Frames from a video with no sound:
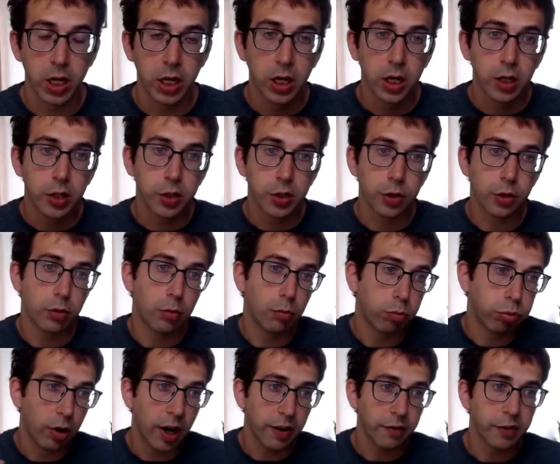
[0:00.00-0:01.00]
So
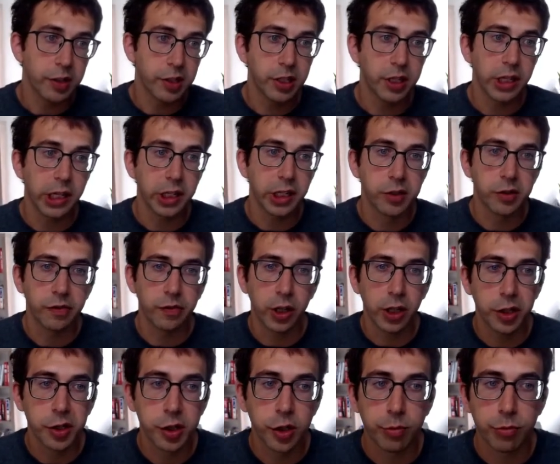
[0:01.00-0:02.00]
privacy is a very
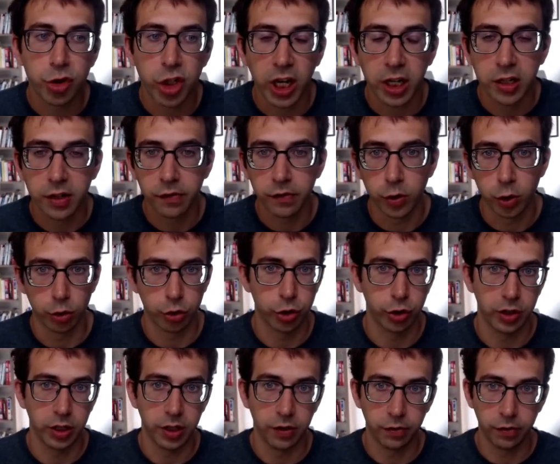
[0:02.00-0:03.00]
subjective notion.
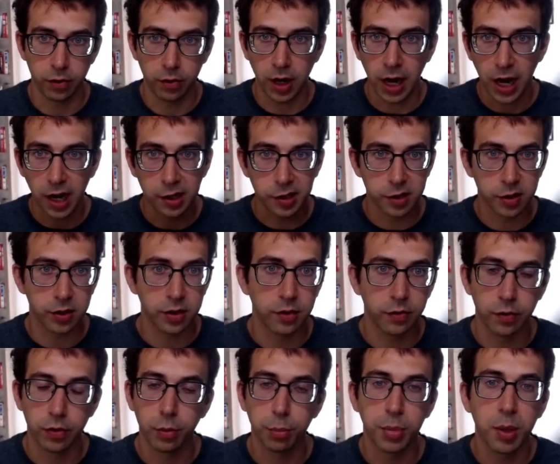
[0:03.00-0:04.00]
If you ask
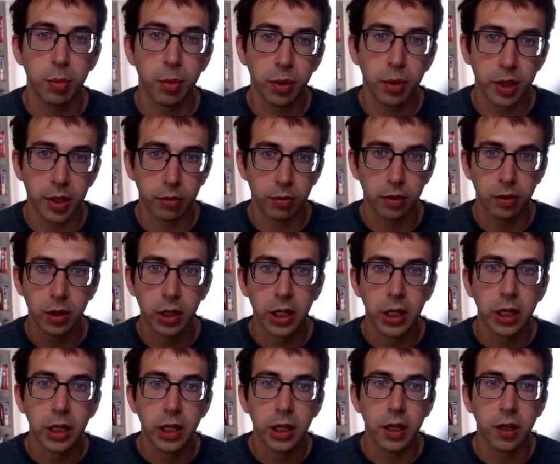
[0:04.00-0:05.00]
different people, they will
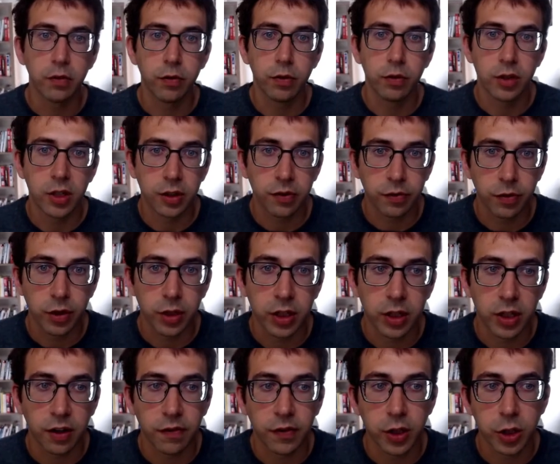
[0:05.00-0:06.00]
give you different
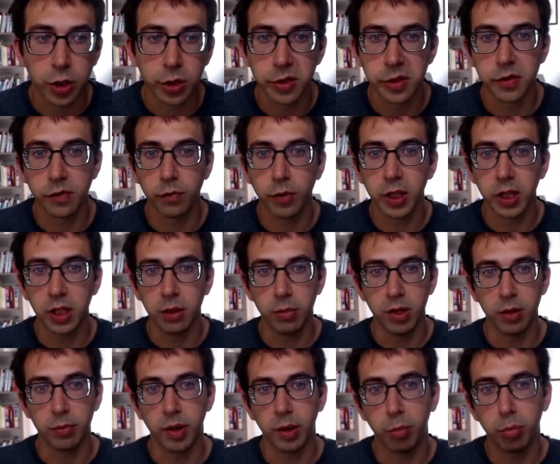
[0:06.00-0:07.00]
definitions of what they mean
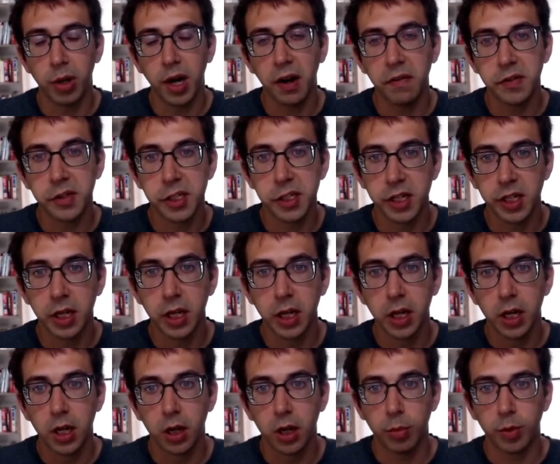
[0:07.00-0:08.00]
by privacy.
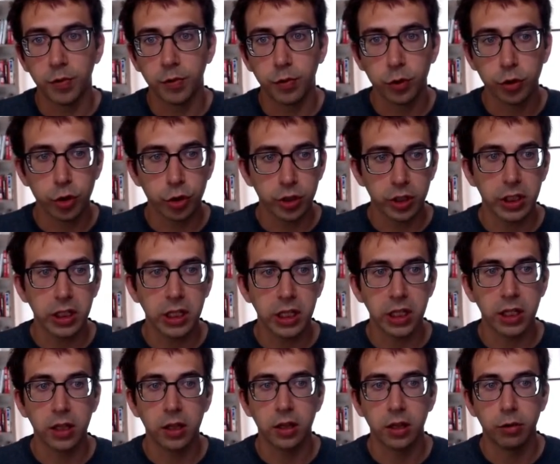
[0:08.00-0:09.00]
But fortunately,
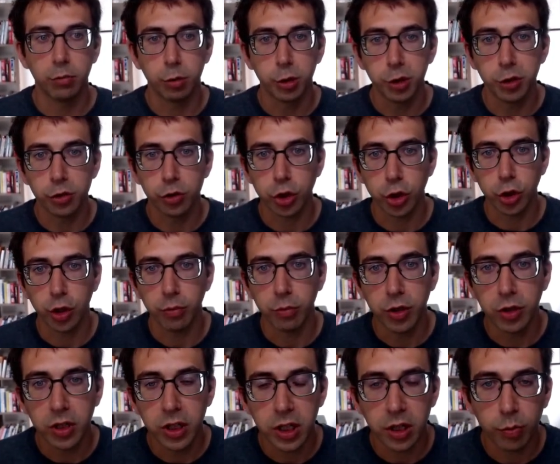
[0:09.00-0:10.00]
in the research
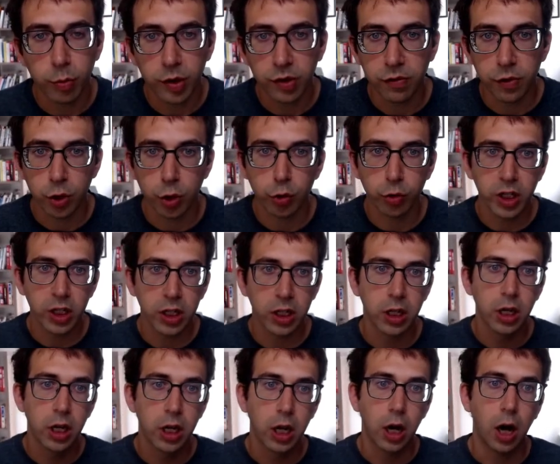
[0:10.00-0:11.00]
community, we've agreed
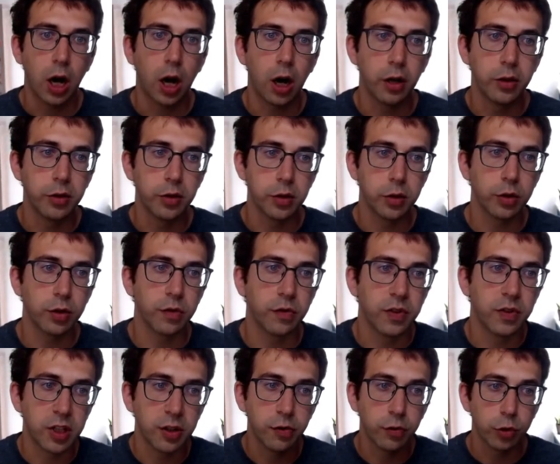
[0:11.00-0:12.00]
on sort of
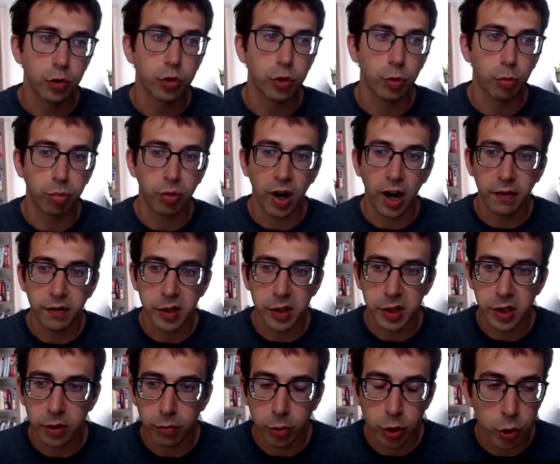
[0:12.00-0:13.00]
differential
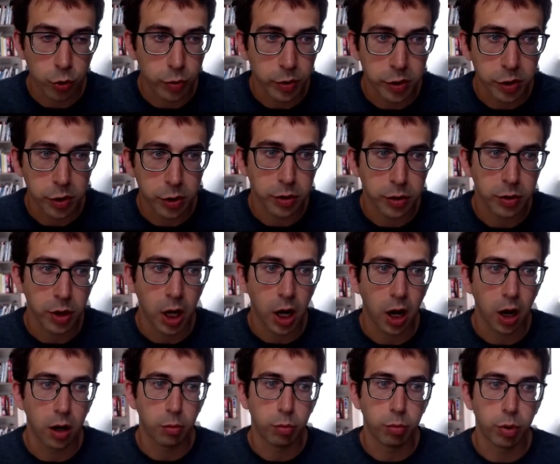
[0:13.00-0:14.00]
privacy, which was uh,
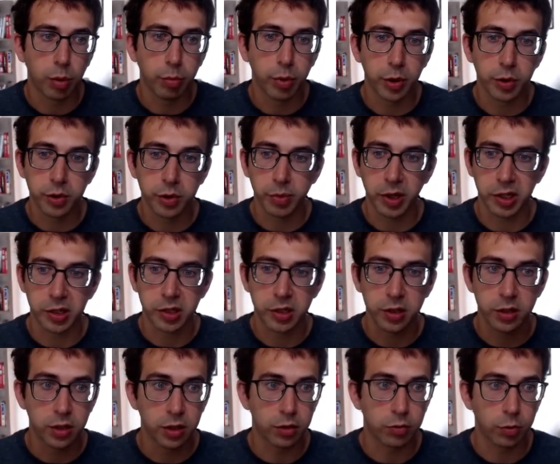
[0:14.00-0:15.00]
proposed by
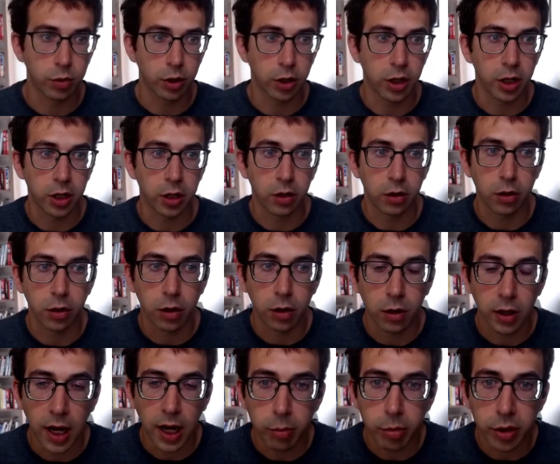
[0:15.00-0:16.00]
Cynthia Dwork and her
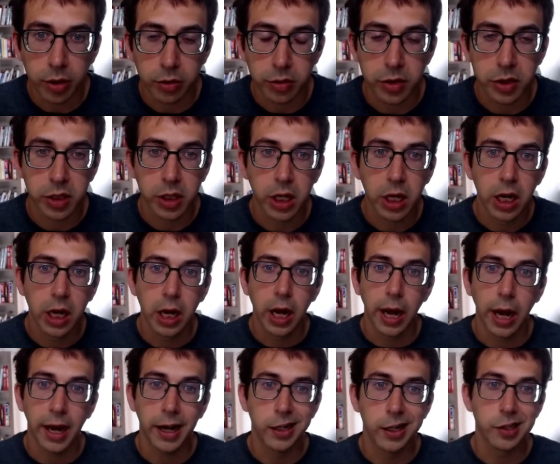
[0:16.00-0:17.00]
collaborators,
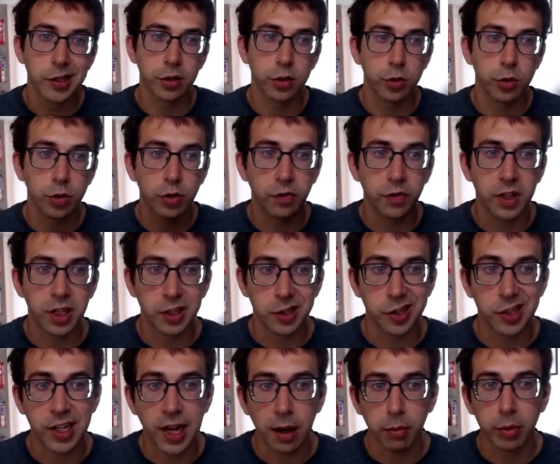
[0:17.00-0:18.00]
as sort of the
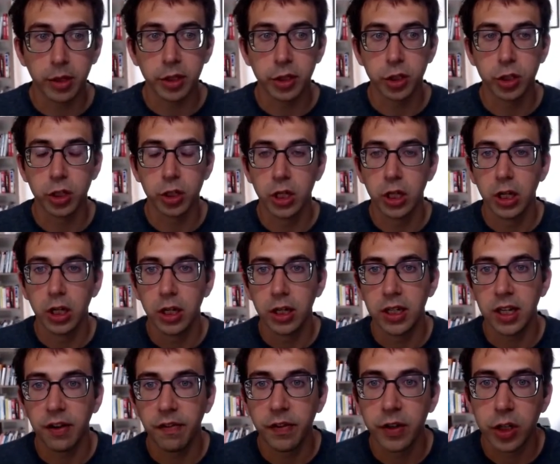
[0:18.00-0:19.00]
established
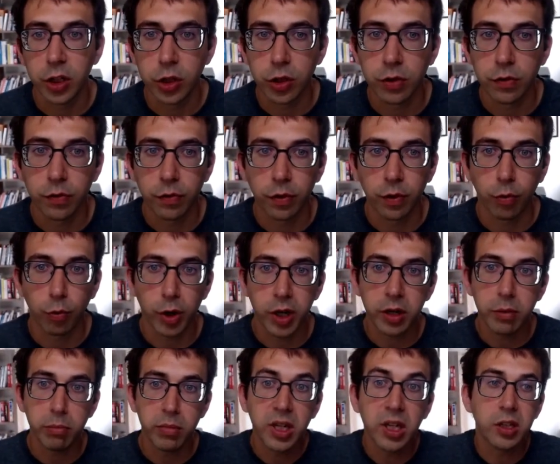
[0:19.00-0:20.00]
definition for what it
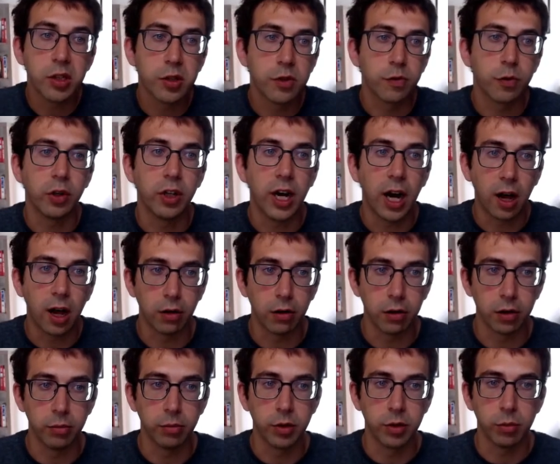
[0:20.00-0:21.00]
means for an
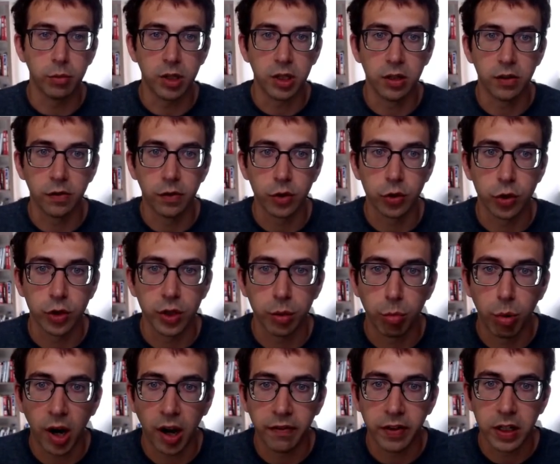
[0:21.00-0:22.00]
algorithm to be differentially
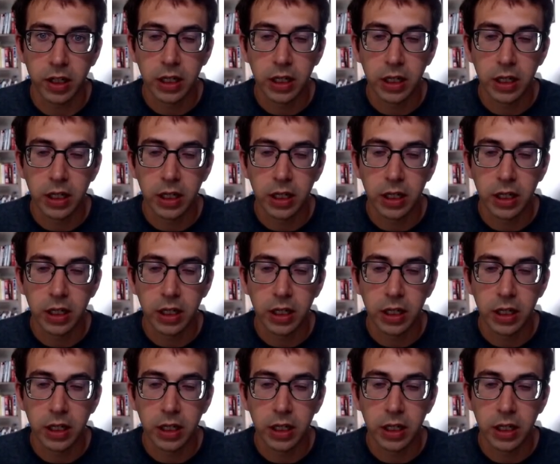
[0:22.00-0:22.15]
private.